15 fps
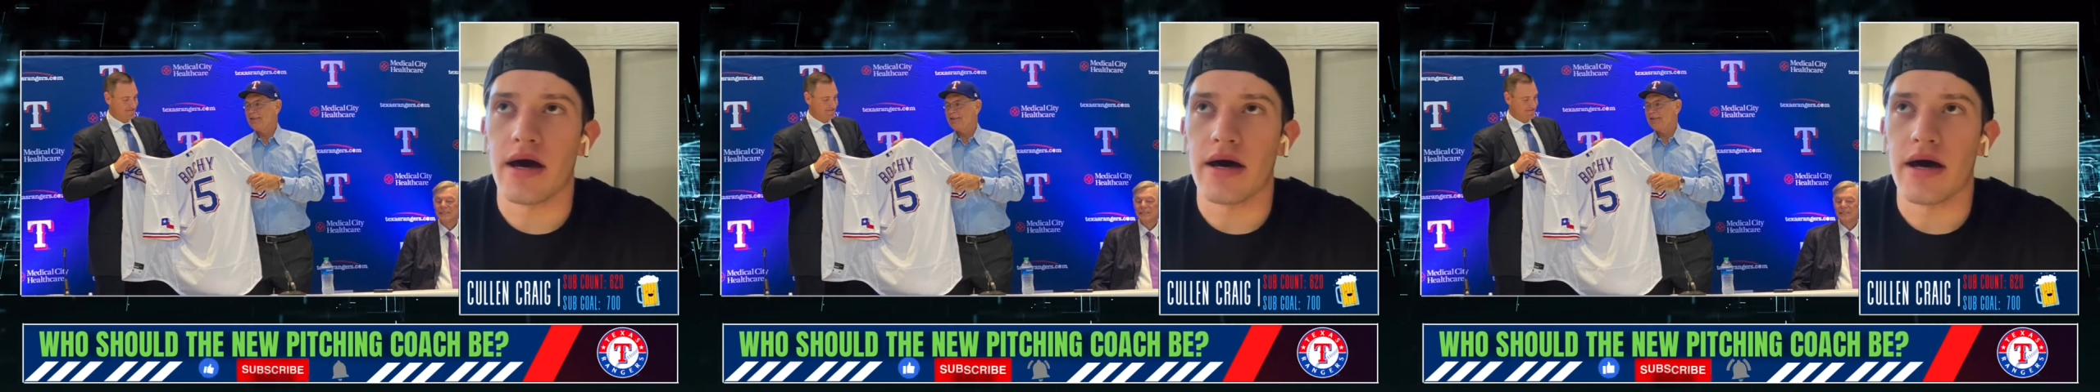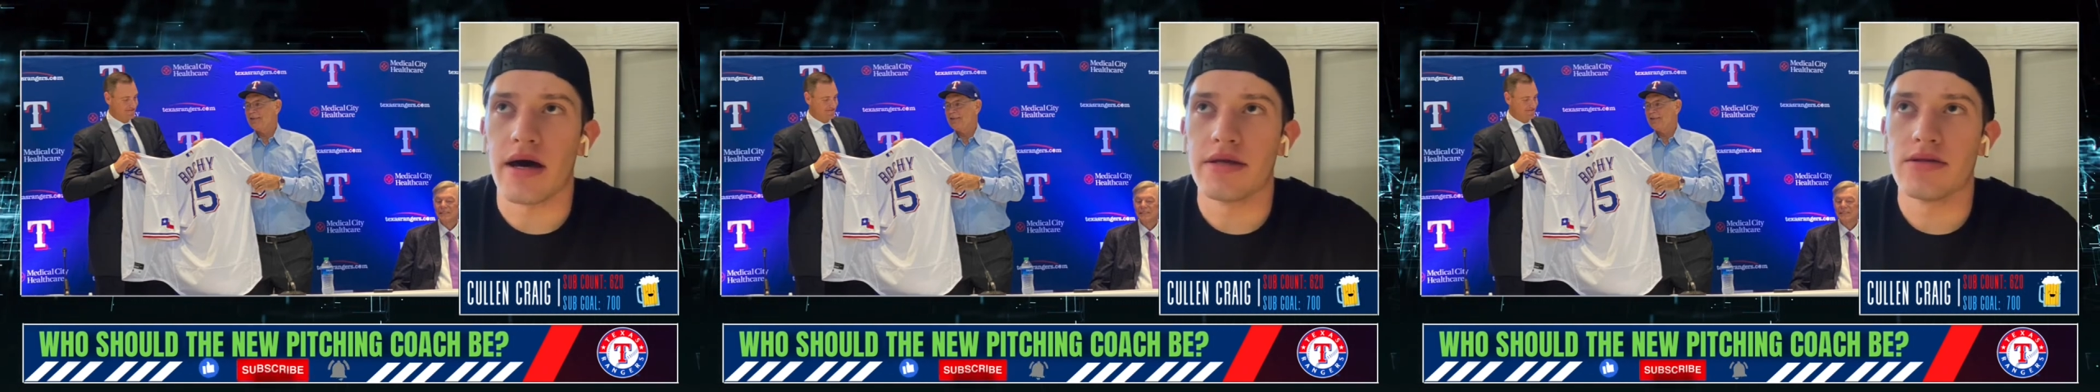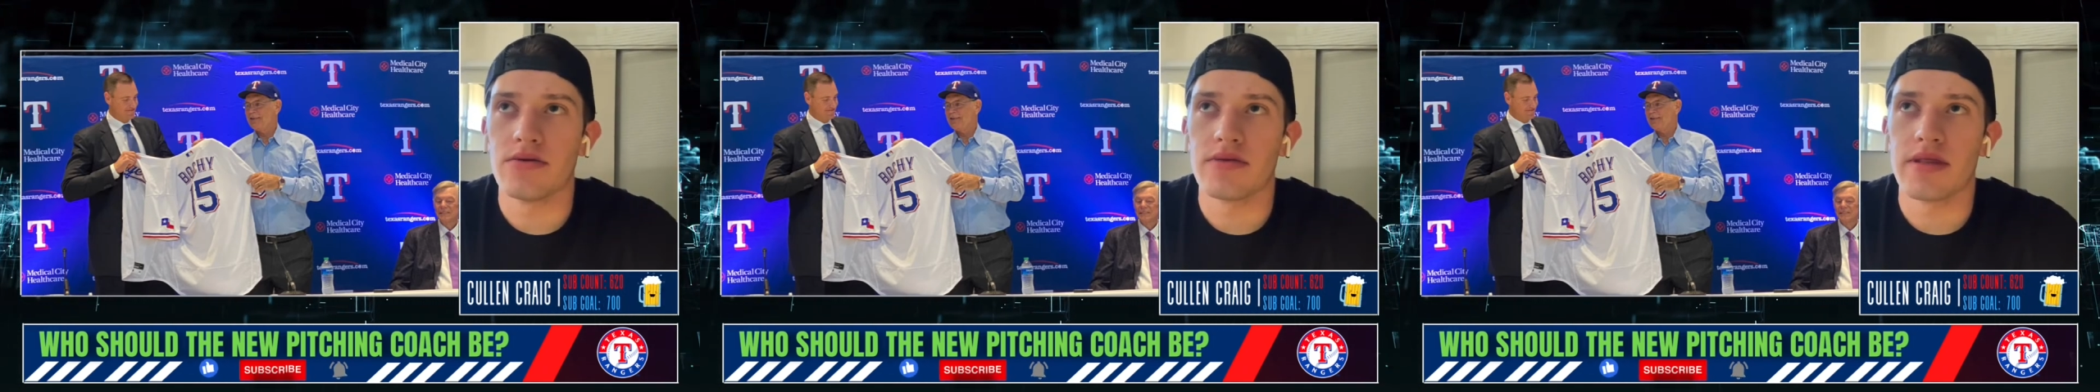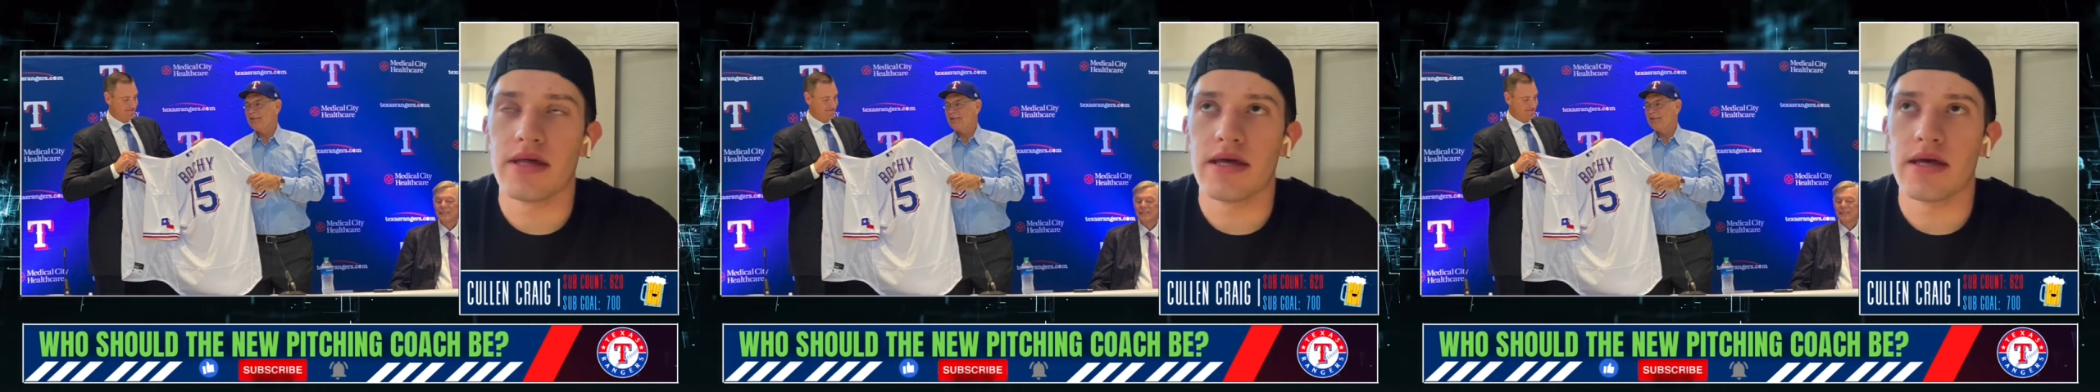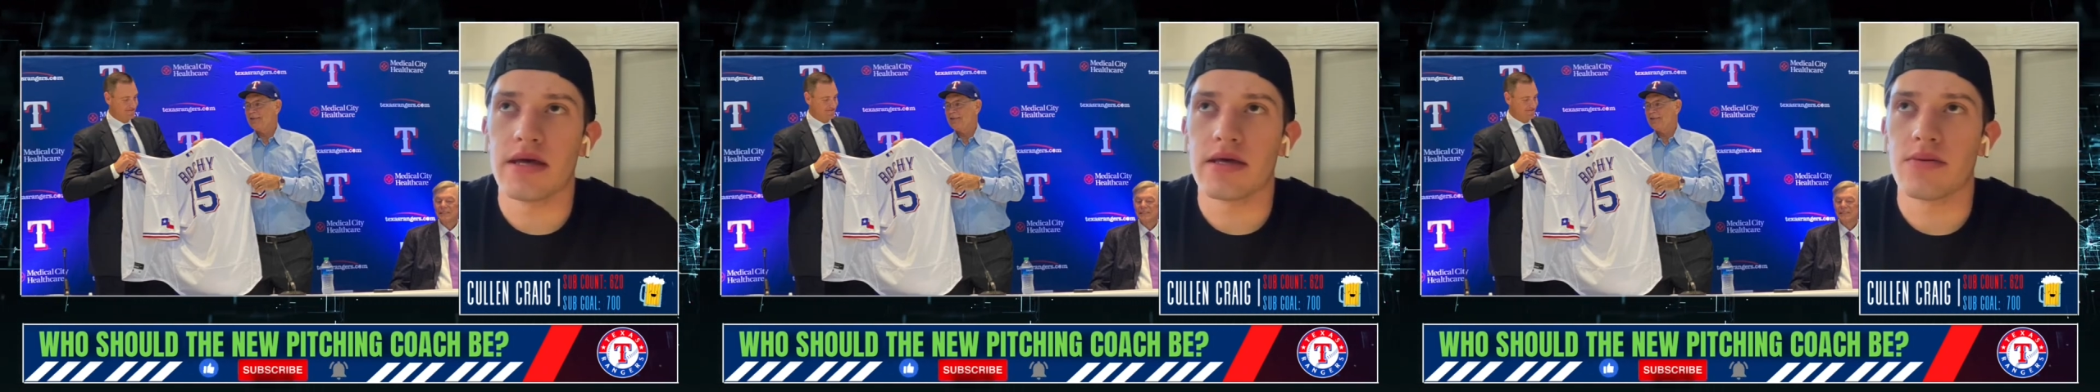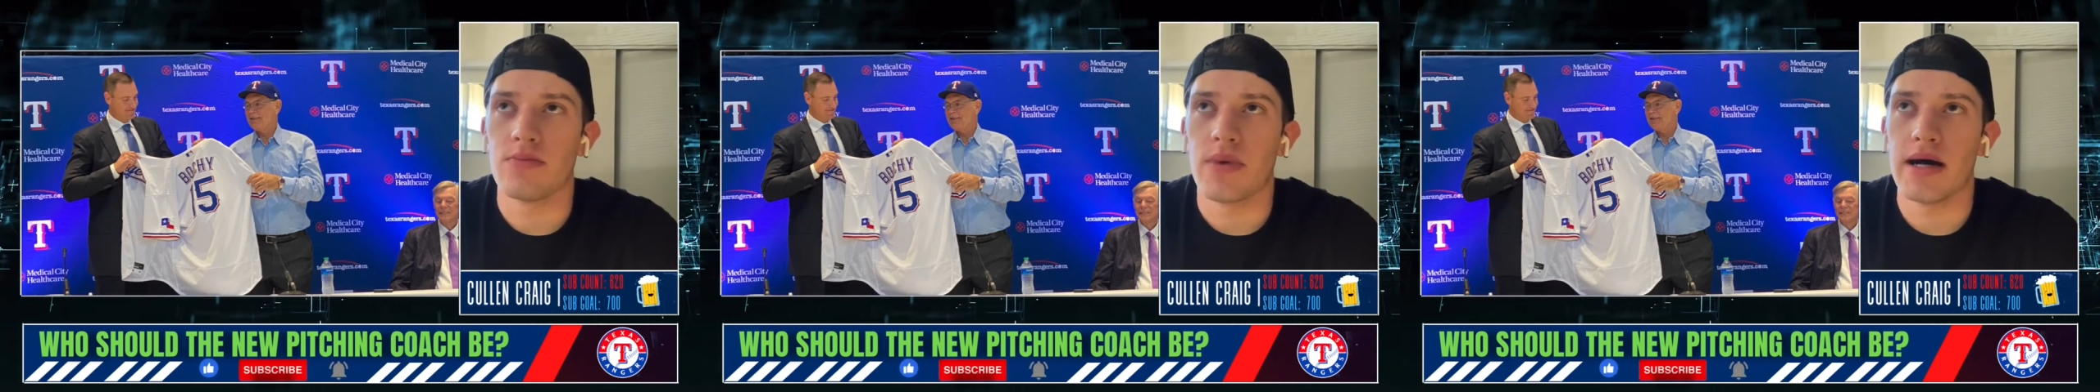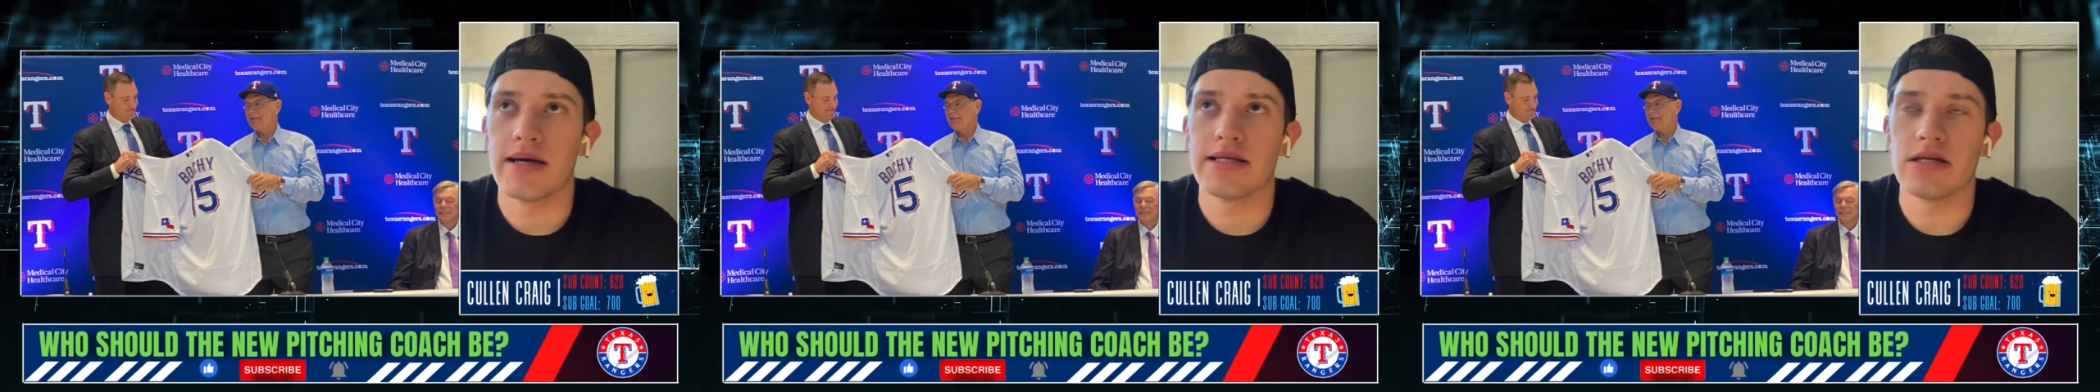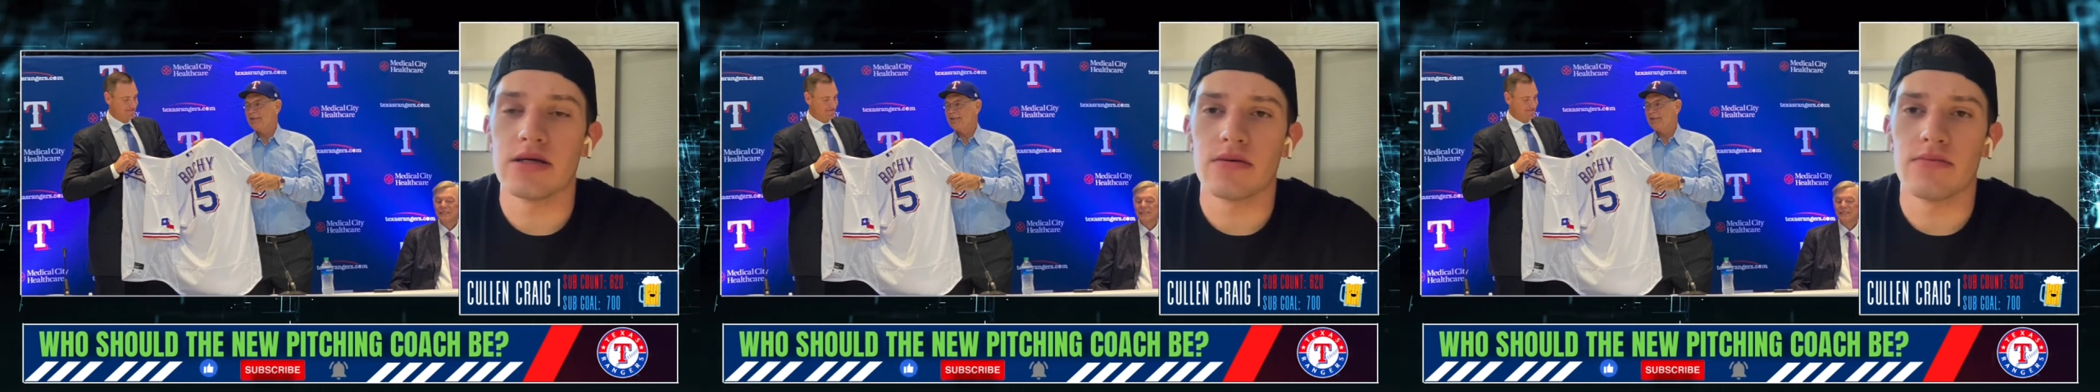I do think my